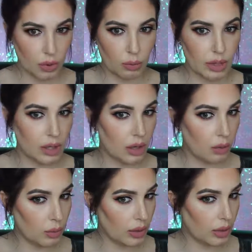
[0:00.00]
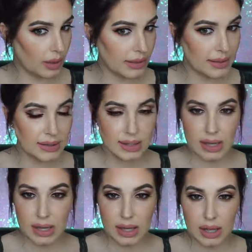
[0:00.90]
we will
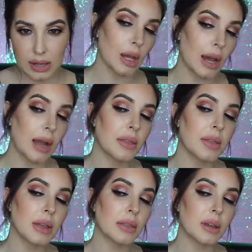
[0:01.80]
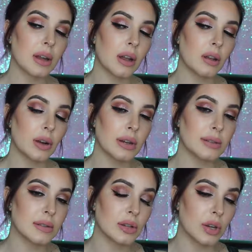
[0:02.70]
see. I think the color
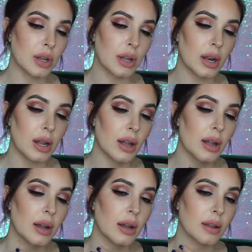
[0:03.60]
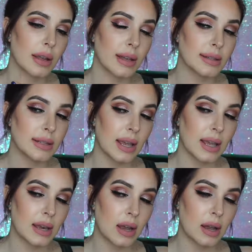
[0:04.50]
is good. Like I
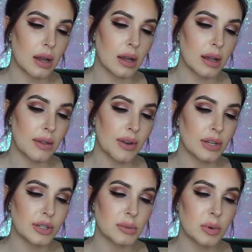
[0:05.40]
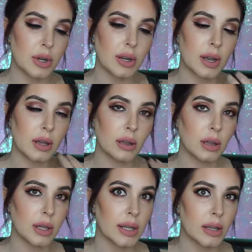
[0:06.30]
said, if I just put a
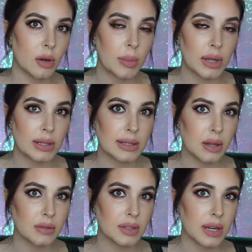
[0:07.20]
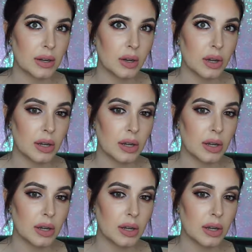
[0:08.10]
little bit of self-tanner